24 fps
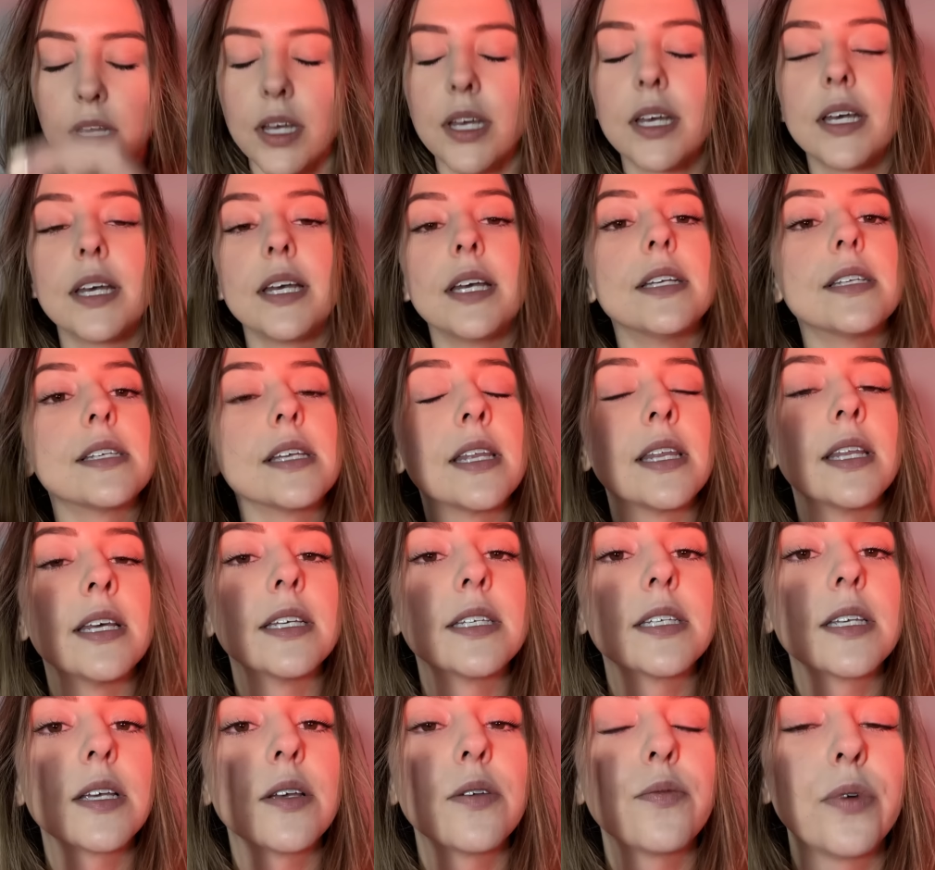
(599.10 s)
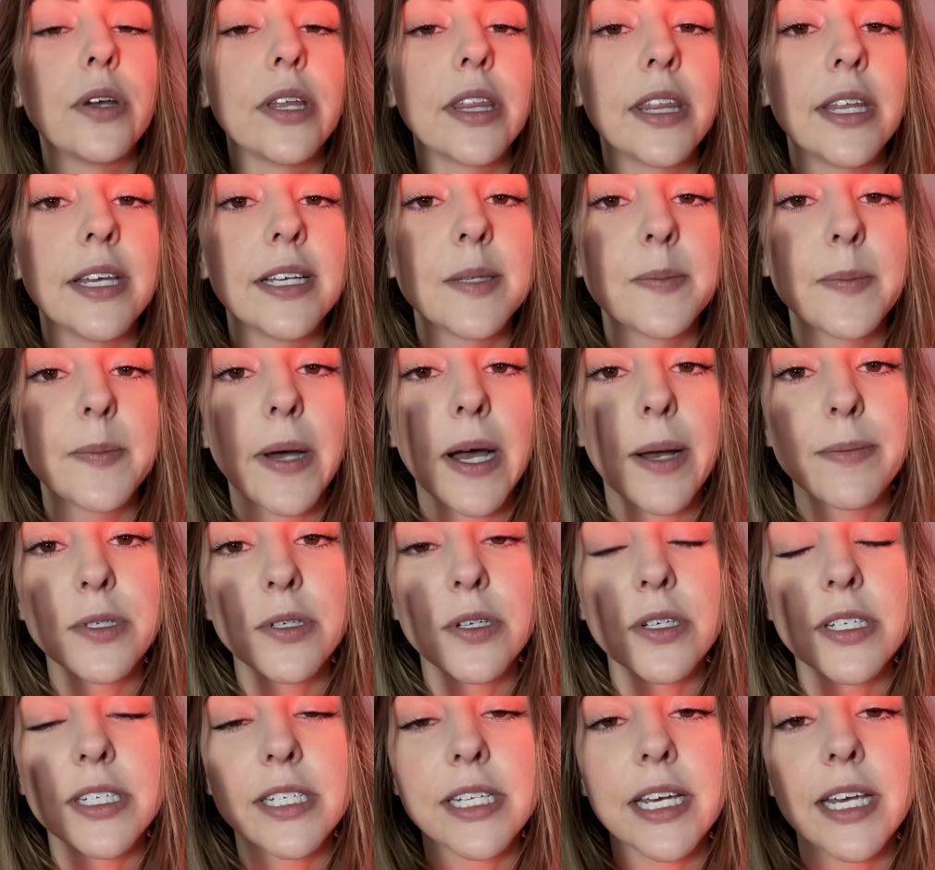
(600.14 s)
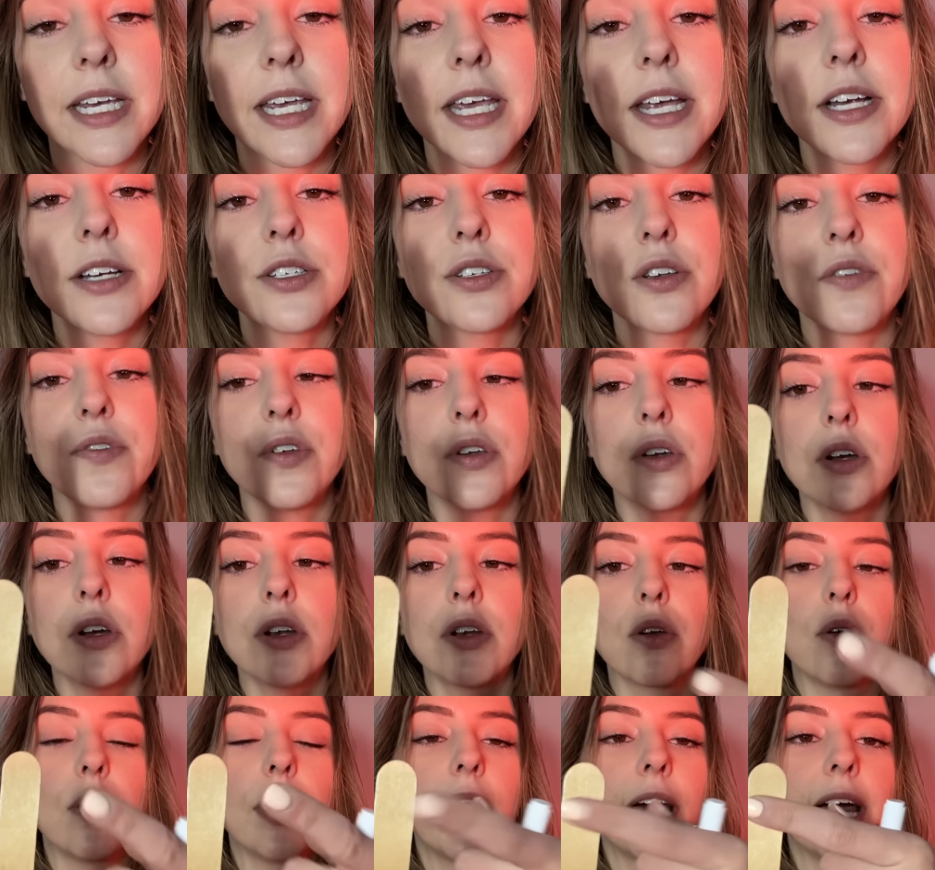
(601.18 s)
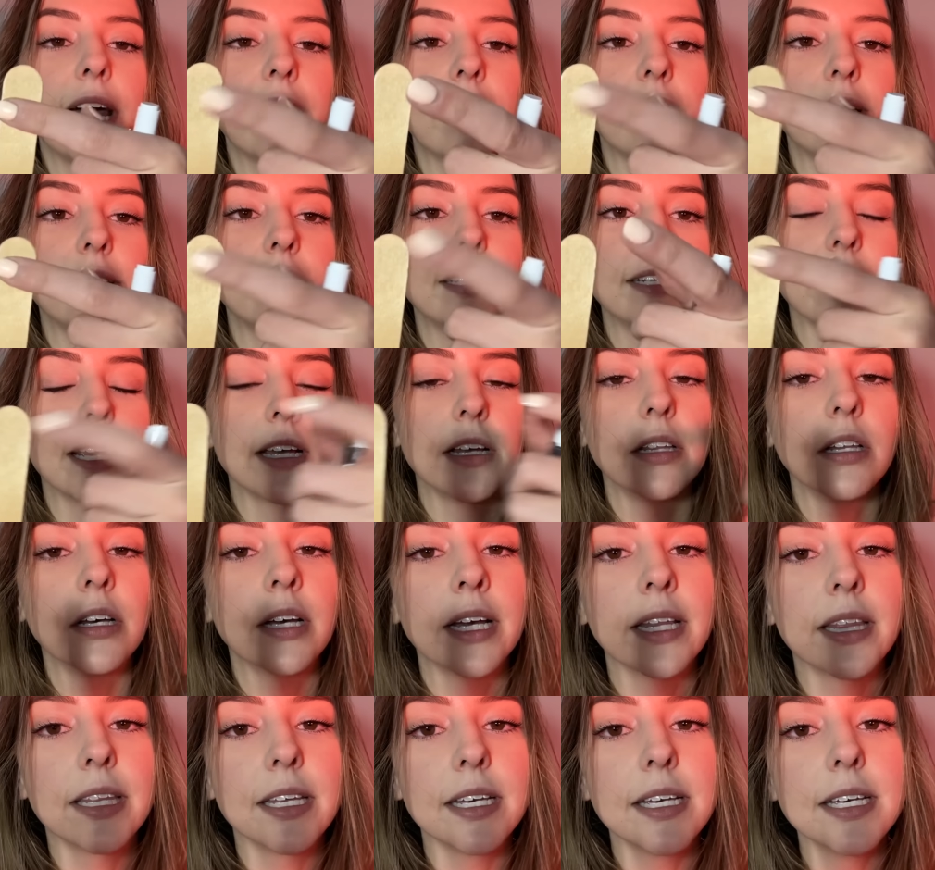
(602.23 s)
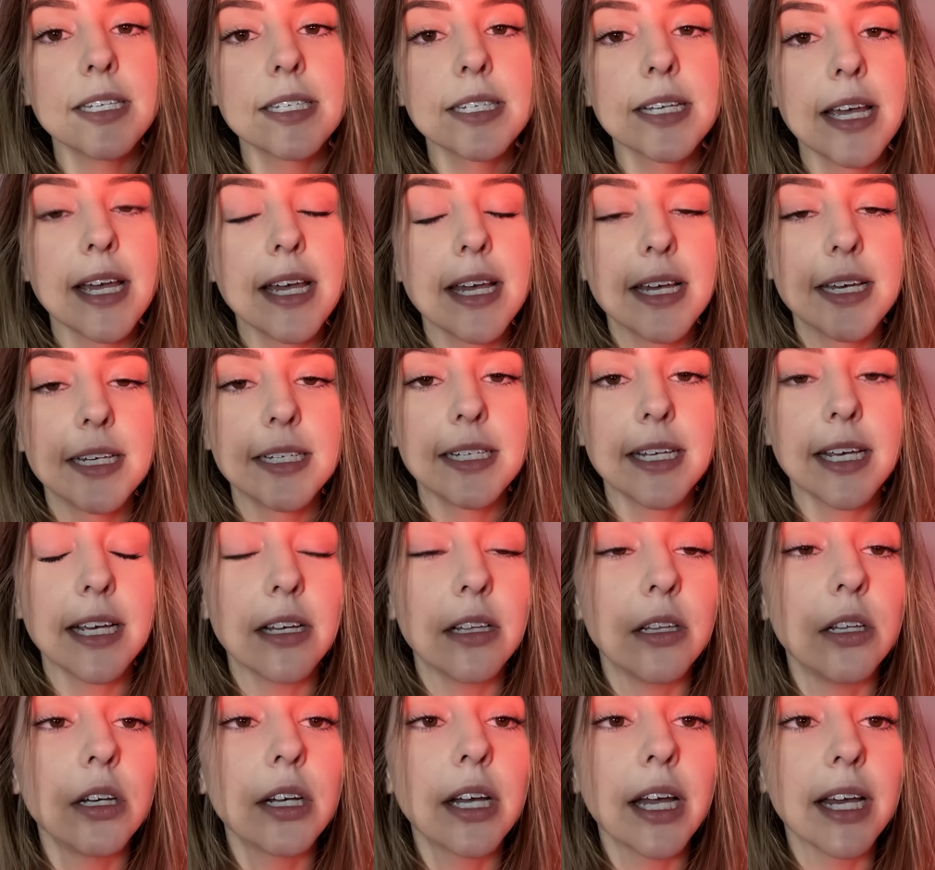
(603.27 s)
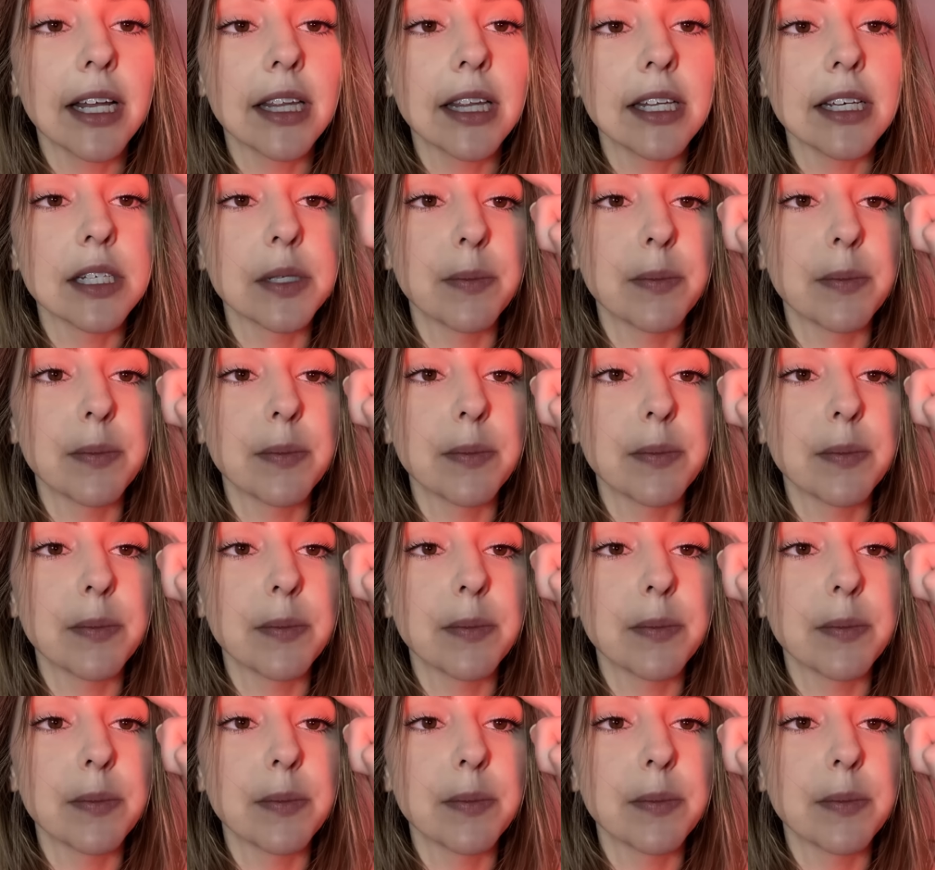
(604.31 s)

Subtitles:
is this with this popsicle stick here. So if you could go ahead and take a look at this, take a look at this